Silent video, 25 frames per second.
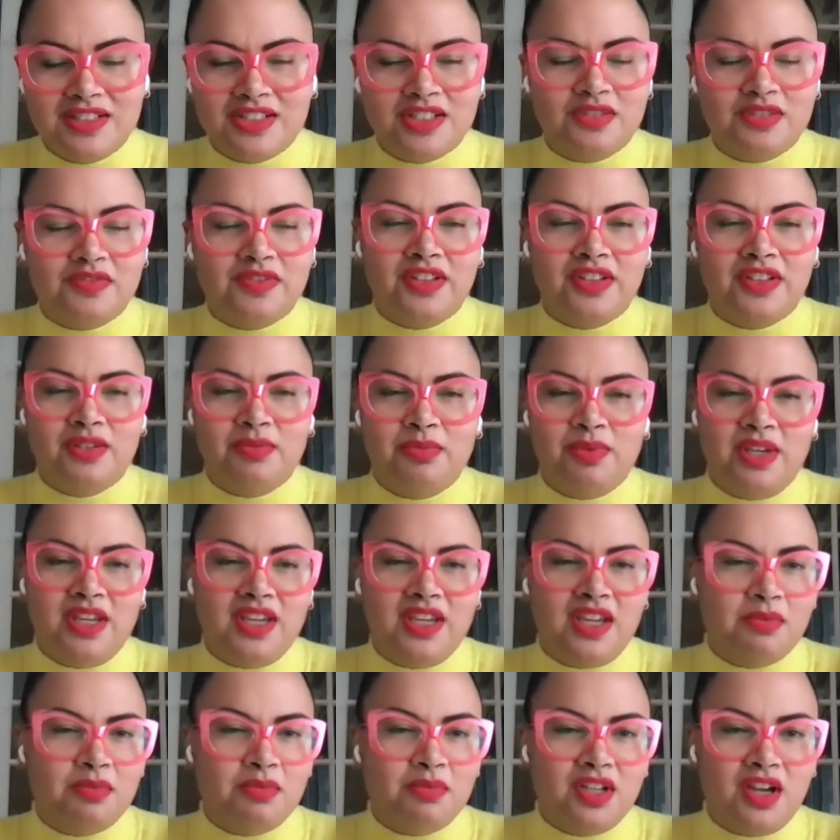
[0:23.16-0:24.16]
Just really
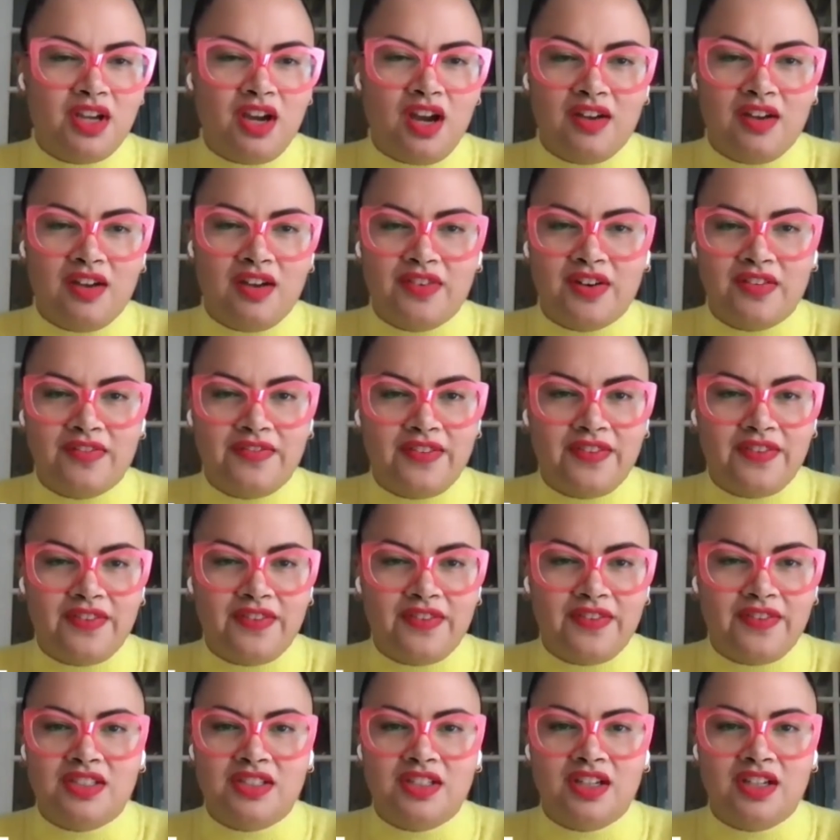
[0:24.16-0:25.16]
being able to offer
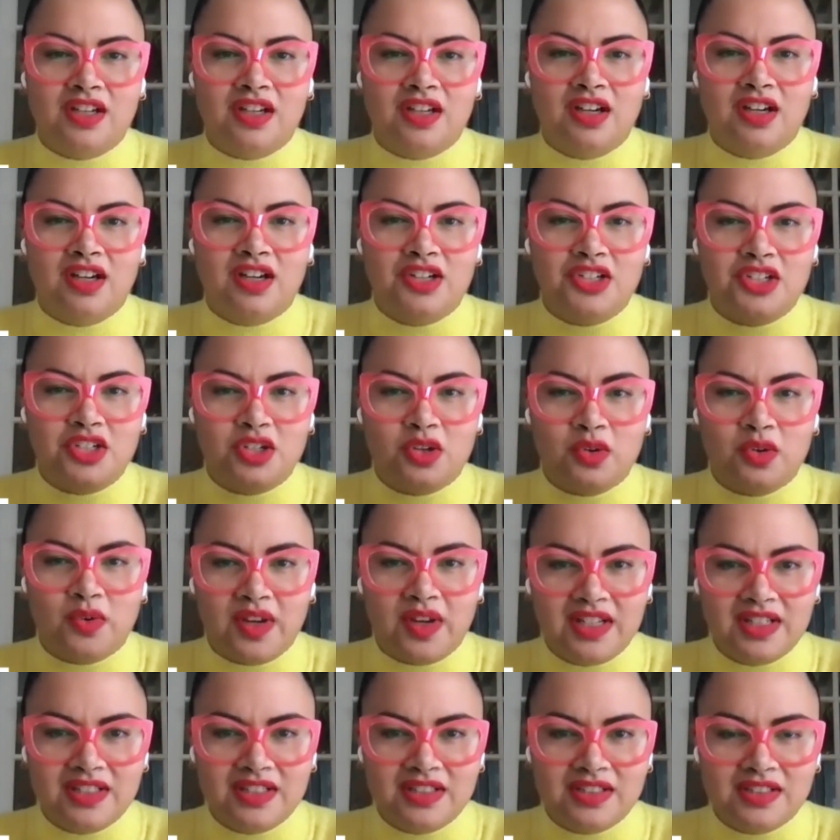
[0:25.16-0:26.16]
families a
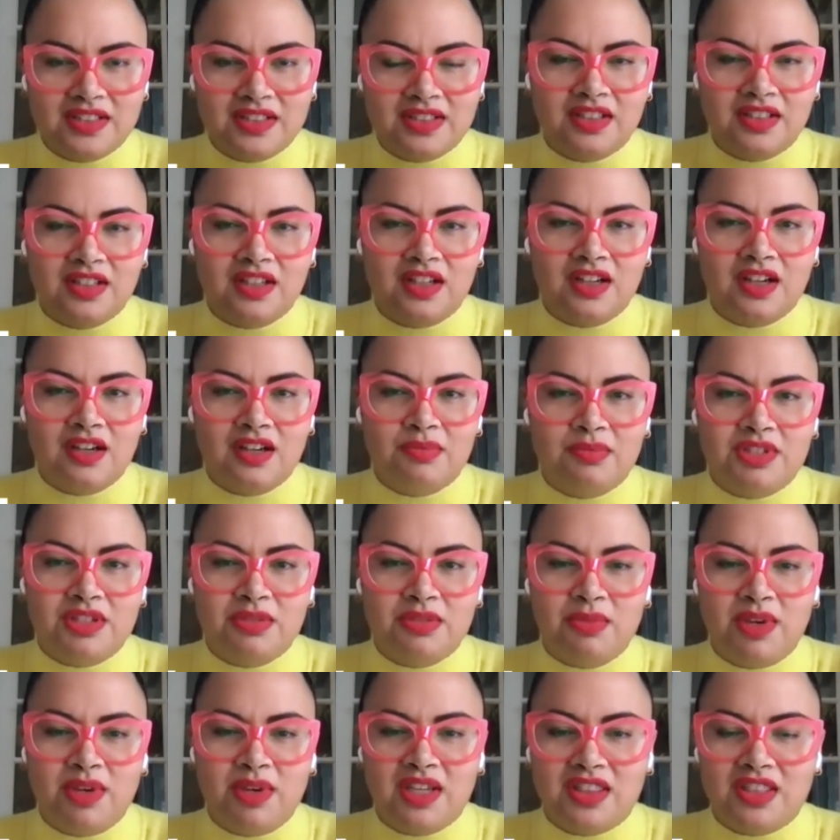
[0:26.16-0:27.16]
choice um,
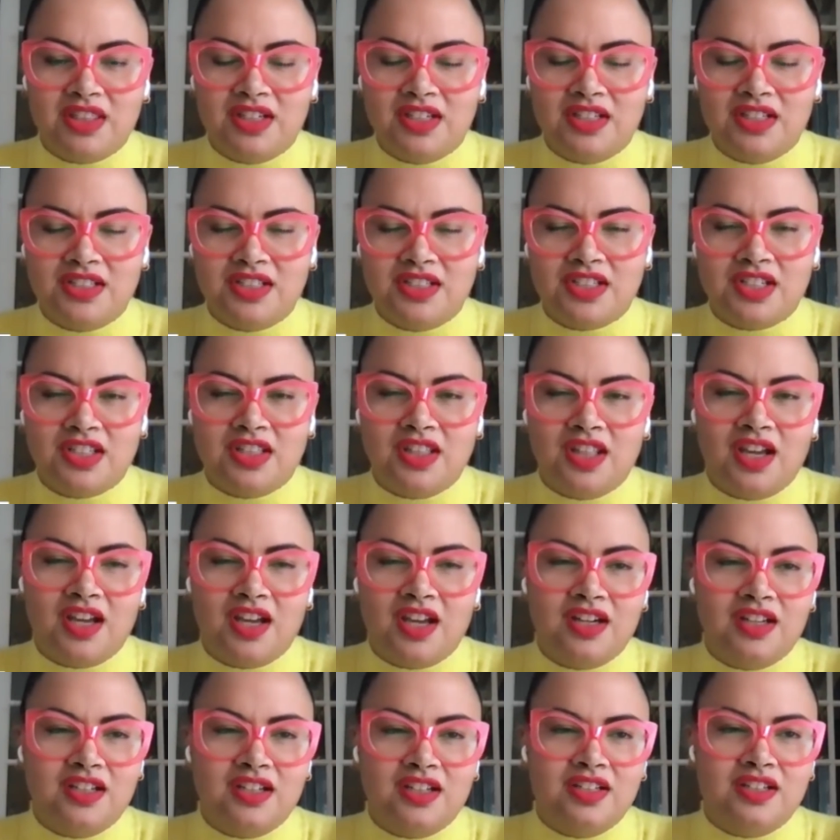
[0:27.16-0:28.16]
to make the decision
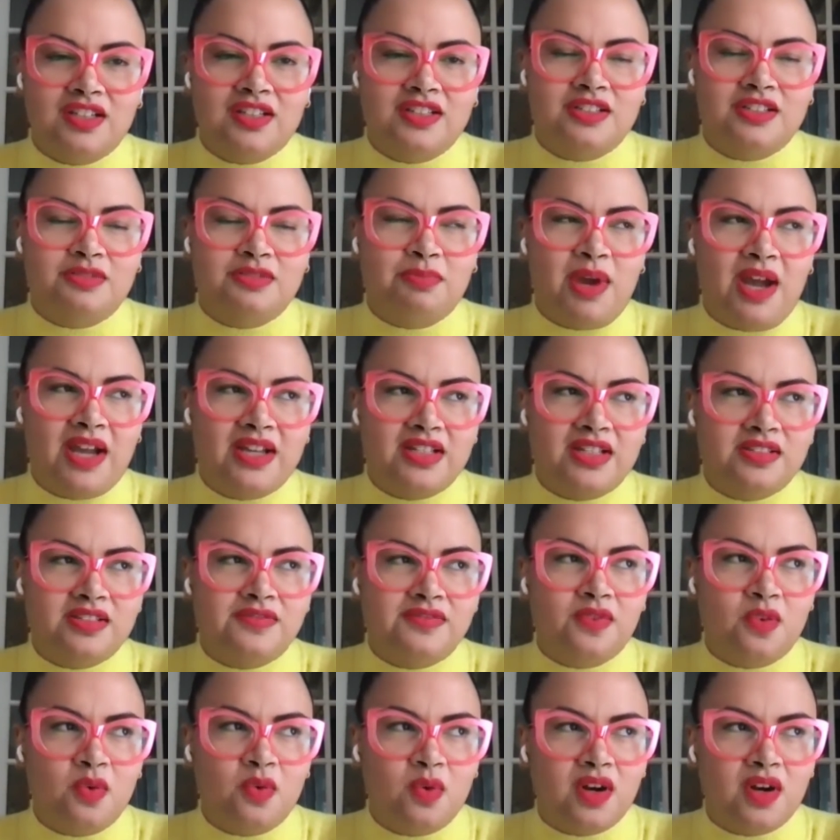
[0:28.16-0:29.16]
that is
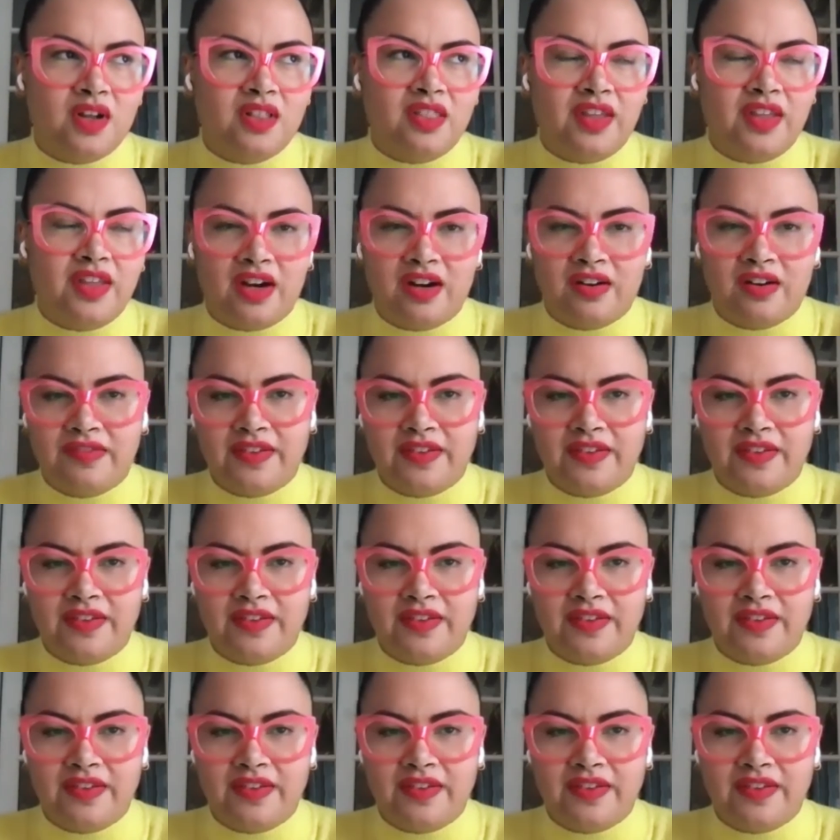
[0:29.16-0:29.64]
best for their